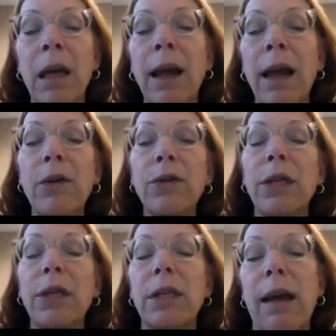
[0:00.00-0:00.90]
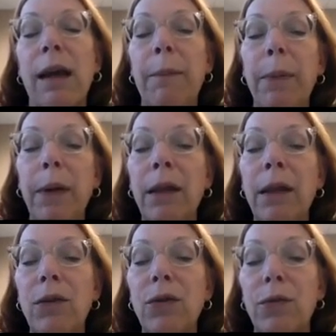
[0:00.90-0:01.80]
Now there's a step in the
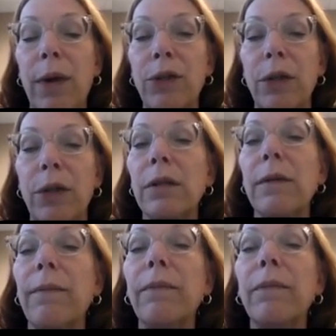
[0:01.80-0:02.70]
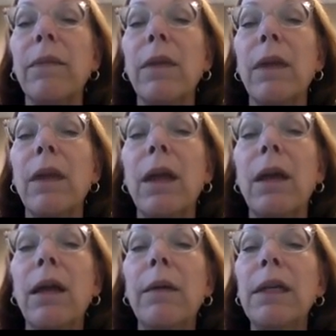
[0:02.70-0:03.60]
directions.
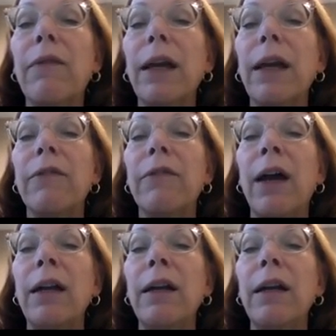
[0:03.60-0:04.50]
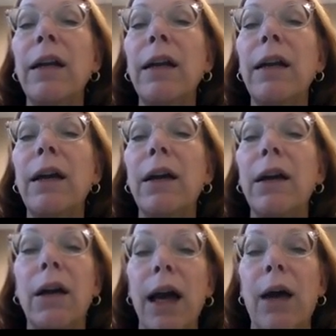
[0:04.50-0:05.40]
Let me see if I can find it here.
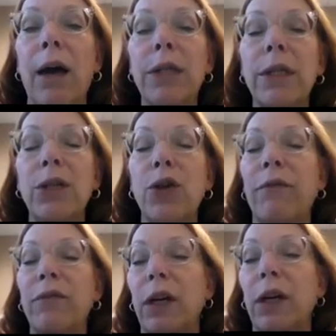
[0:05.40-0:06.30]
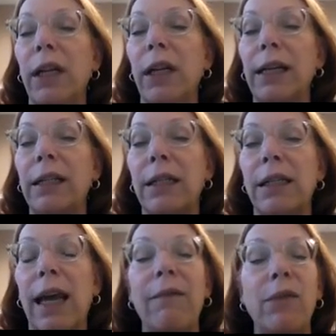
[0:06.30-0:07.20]
Where it says you have to click to
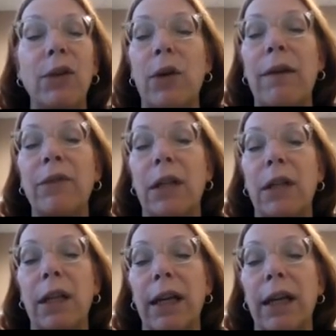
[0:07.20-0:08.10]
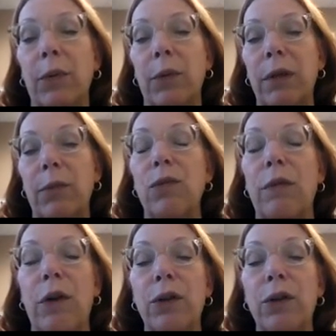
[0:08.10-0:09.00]
save. You don't have to click with these newer
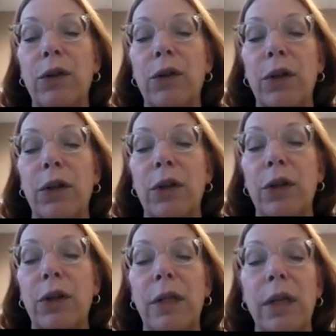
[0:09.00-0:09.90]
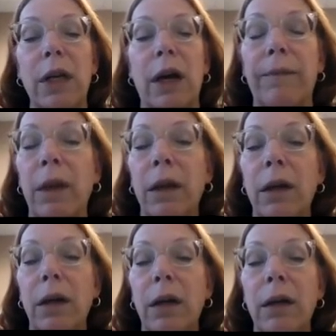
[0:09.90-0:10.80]
versions of,
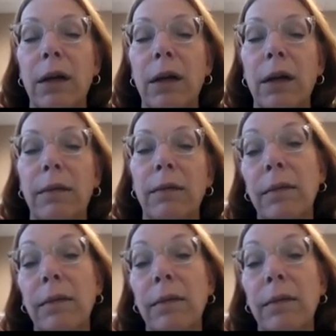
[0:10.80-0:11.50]
I've